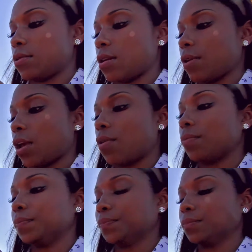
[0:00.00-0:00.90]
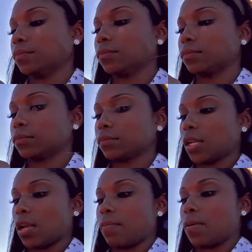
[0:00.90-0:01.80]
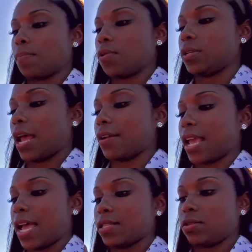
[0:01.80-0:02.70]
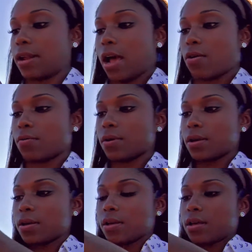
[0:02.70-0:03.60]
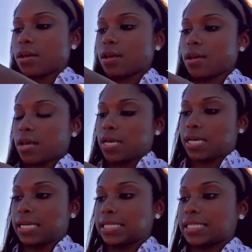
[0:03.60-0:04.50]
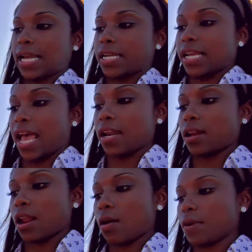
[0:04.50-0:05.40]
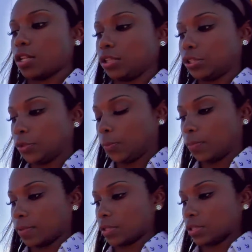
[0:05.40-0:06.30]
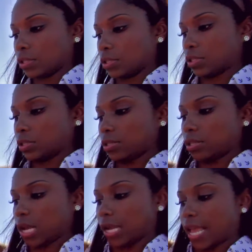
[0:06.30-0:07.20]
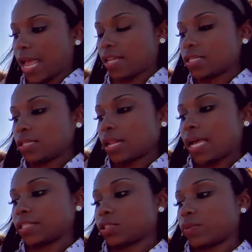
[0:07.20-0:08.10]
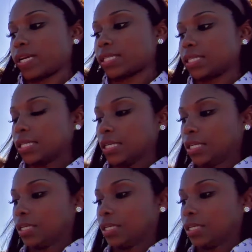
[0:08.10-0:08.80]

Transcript: There we go. I'm gonna pull down again, so now it's tight again, and I'm gonna loop again as a twist.